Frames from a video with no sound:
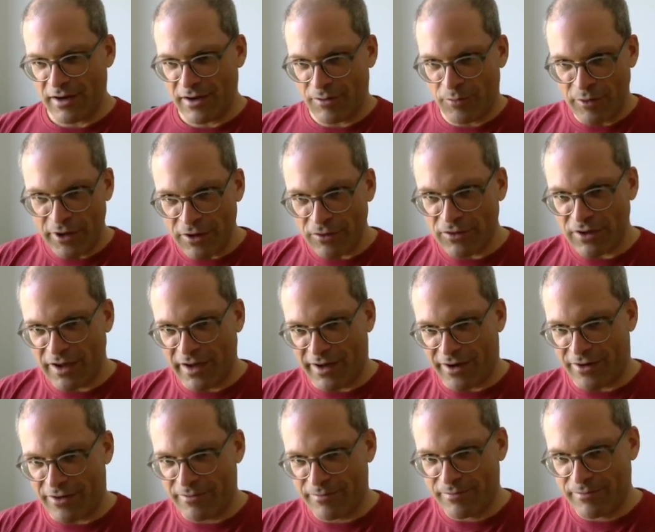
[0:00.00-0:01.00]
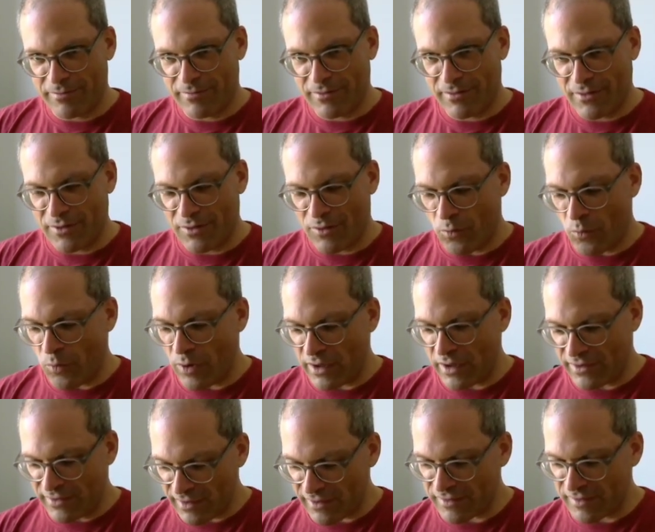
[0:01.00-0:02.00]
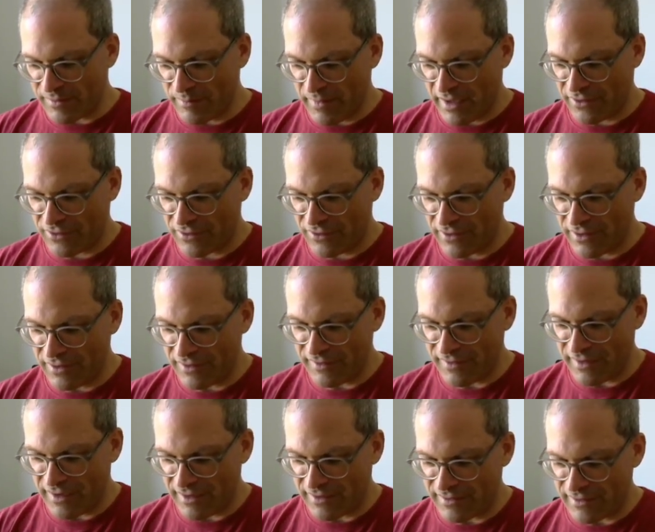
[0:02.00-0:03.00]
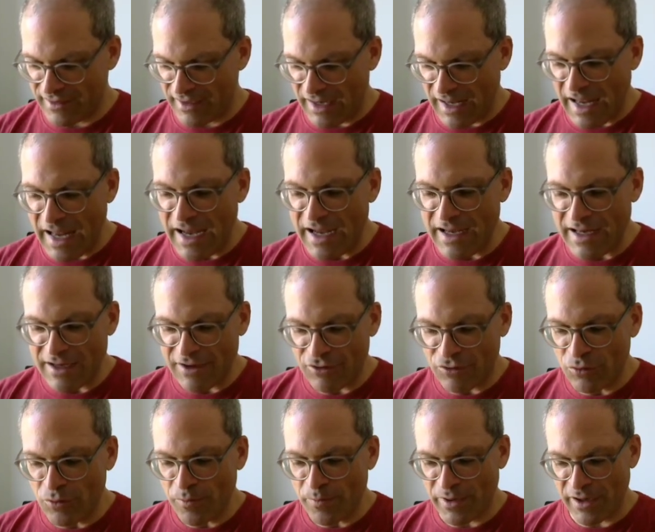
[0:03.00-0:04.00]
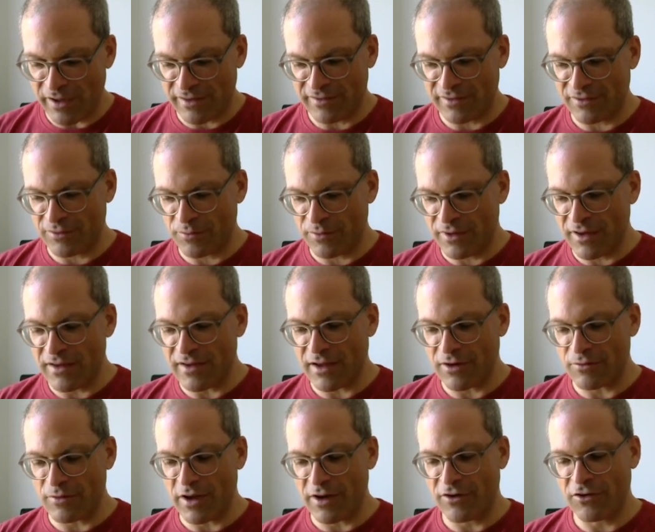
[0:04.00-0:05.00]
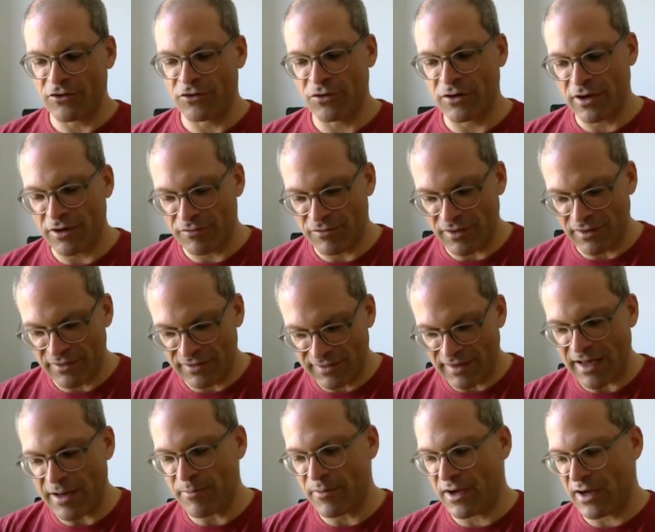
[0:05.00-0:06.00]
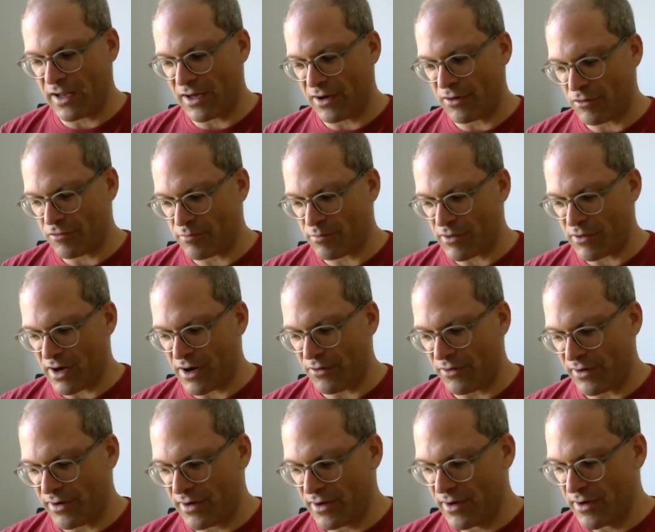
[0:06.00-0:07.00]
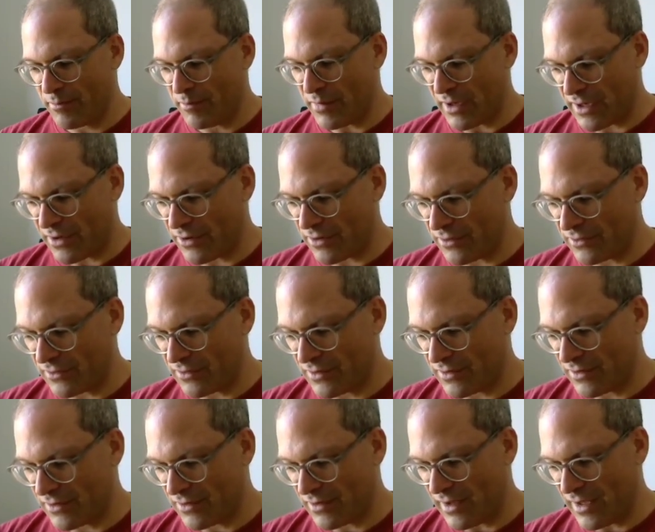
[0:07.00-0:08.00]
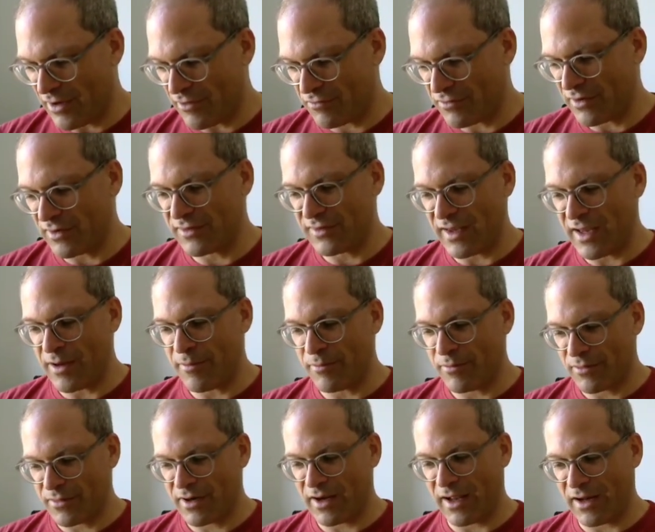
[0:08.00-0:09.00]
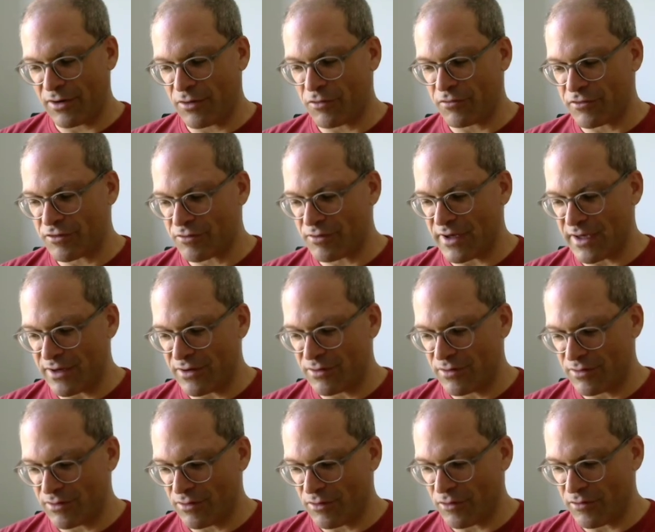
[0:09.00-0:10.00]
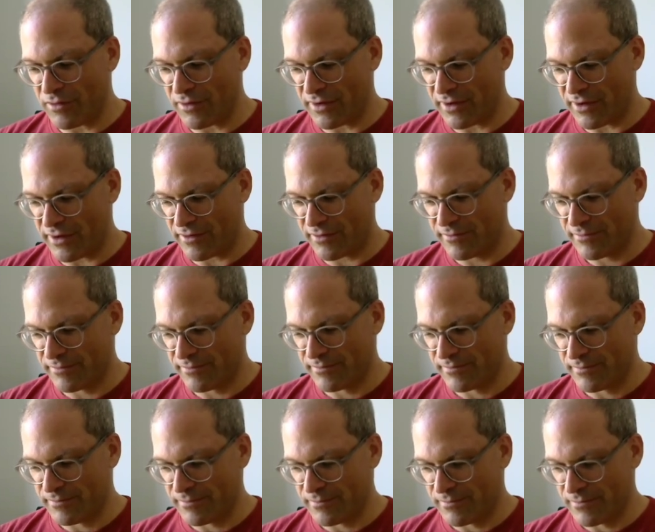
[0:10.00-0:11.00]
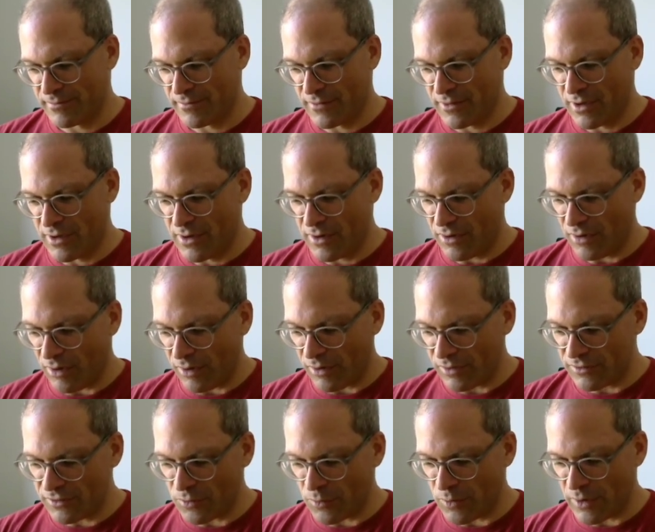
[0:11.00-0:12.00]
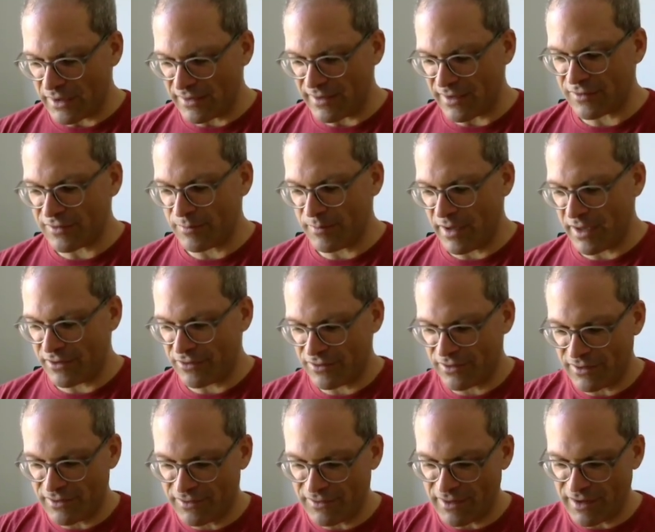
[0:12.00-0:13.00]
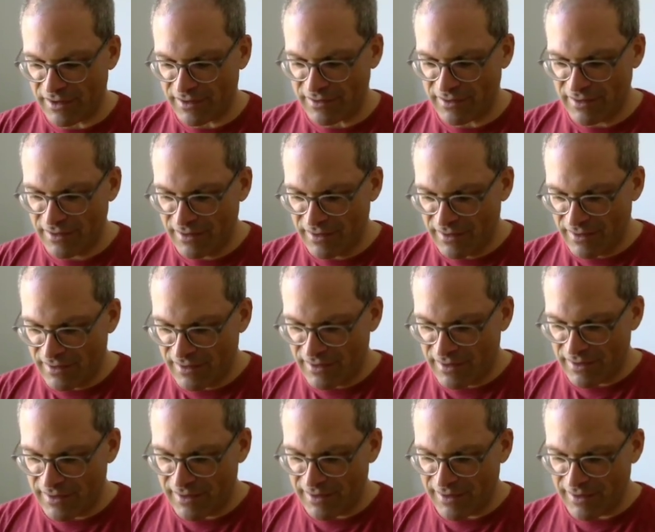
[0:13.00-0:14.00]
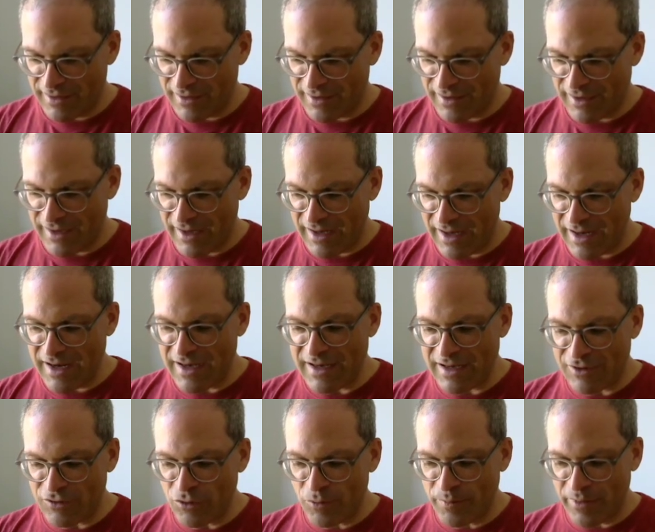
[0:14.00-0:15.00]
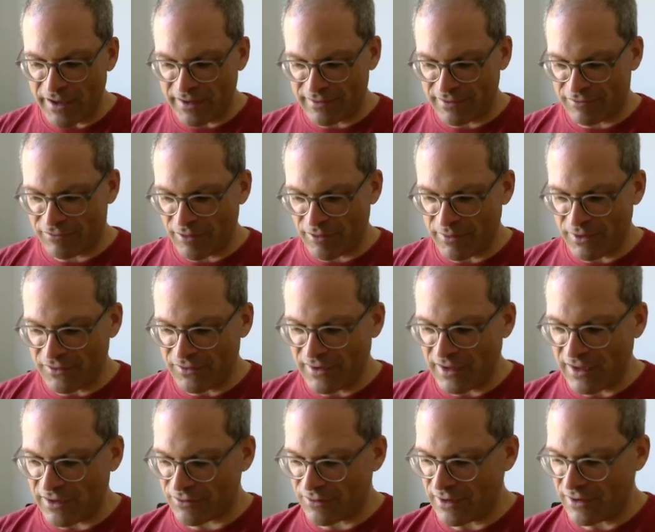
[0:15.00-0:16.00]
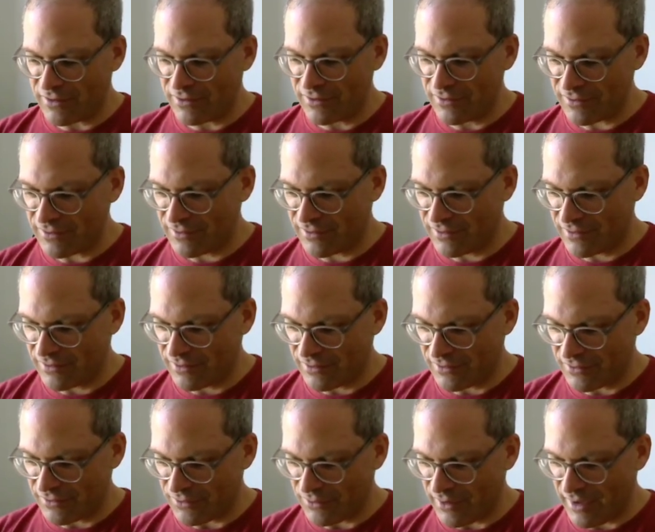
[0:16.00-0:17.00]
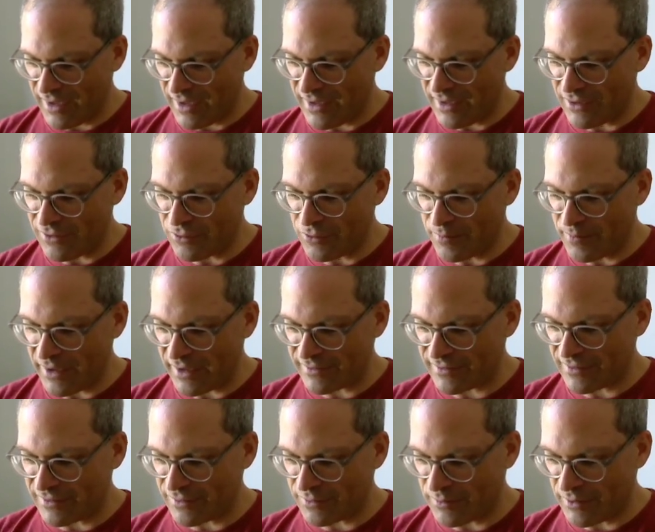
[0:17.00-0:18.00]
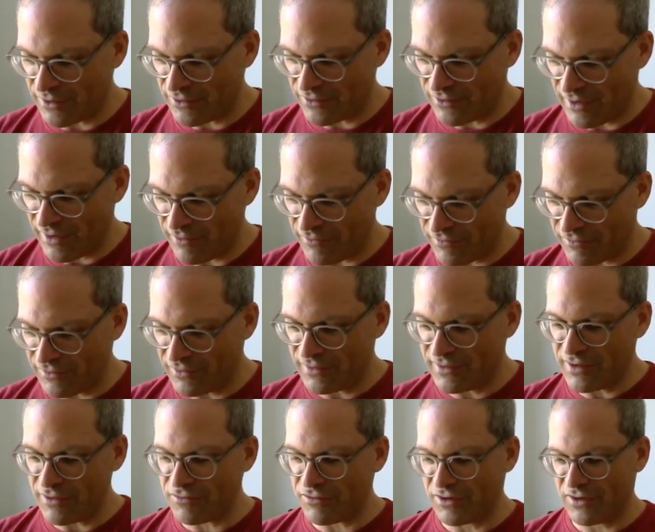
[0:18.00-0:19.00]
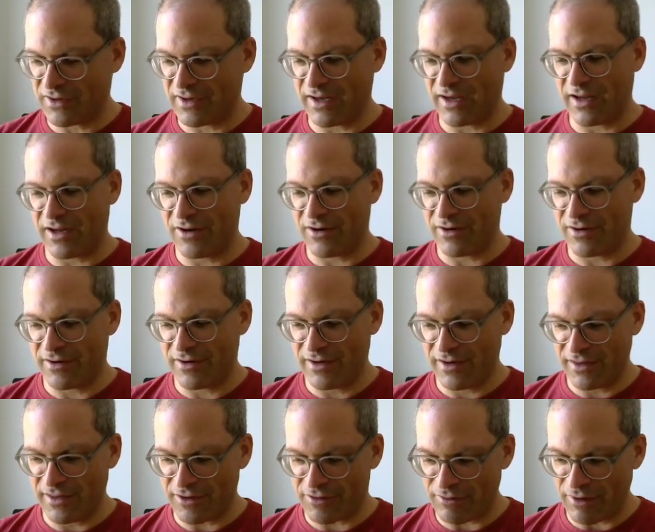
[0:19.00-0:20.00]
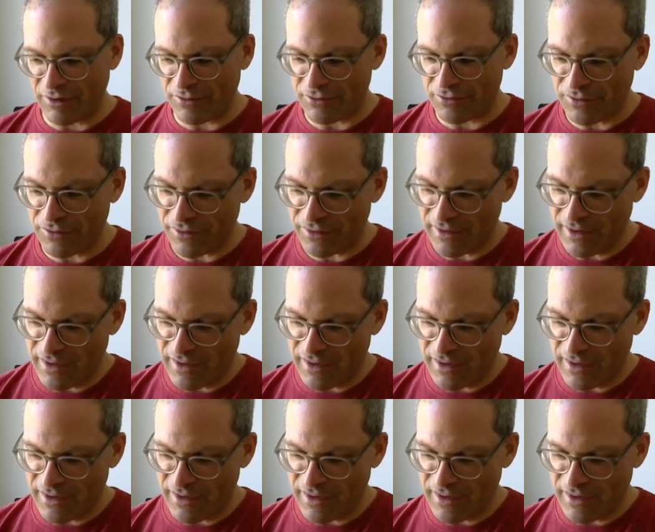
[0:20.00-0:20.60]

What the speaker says: We don't care. What does matter is that any two pixels within that region should have the same color of brown, because they have the same color of green over there. Also, what does matter is that any two pixels from distinct regions, so any two pixels which have different color in the ground truth,